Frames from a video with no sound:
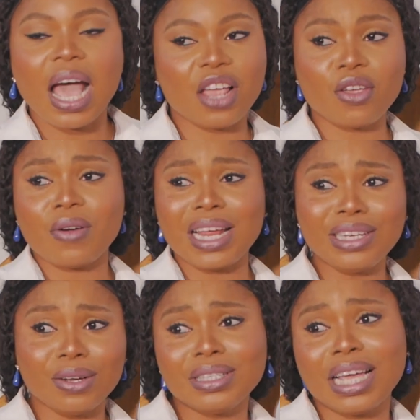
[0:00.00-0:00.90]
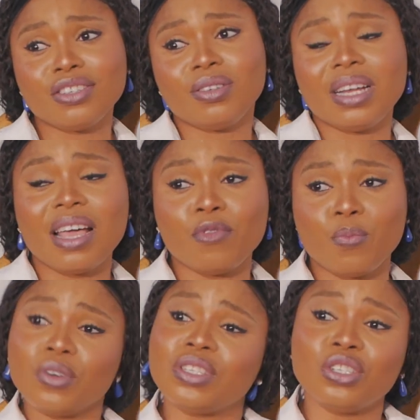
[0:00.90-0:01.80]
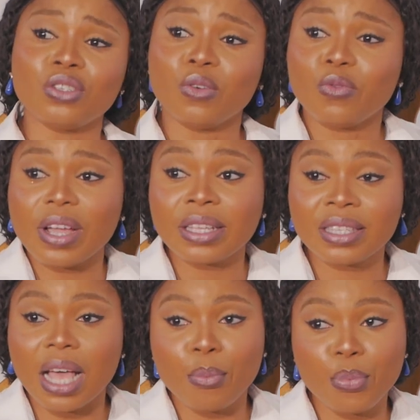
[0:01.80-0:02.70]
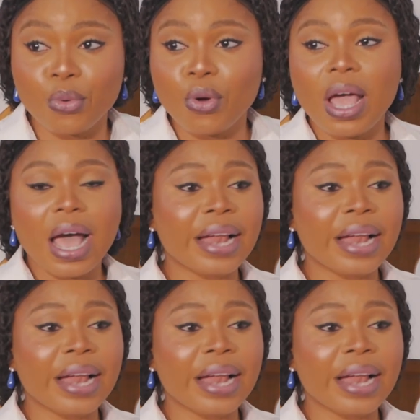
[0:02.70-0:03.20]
And you're already on entry level position, for example,